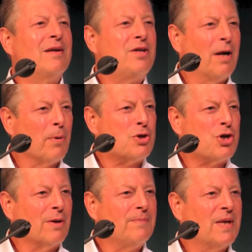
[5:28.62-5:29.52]

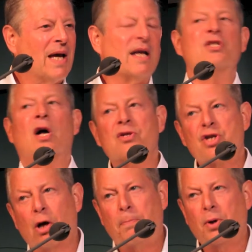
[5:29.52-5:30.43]
temperature. And it's
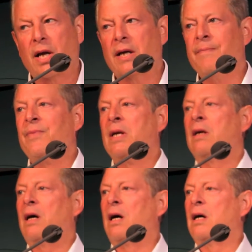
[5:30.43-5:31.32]
also putting
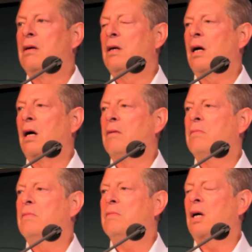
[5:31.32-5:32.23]
uh,
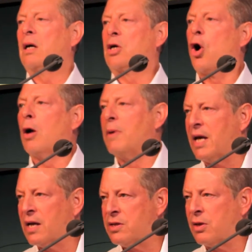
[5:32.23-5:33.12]
uh
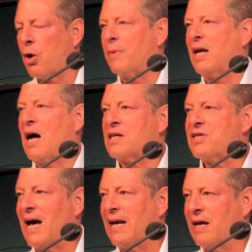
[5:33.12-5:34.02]
carbon in, carbon
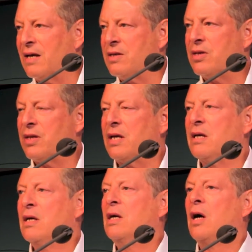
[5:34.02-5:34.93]
dioxide into
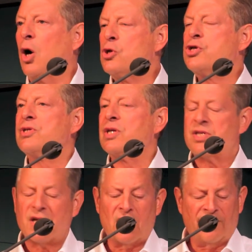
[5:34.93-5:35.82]
the oceans
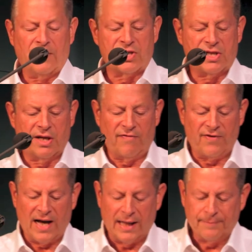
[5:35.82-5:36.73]
itself,
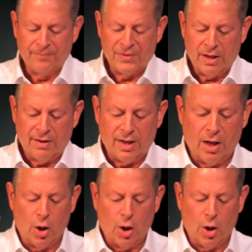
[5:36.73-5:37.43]
acidifying the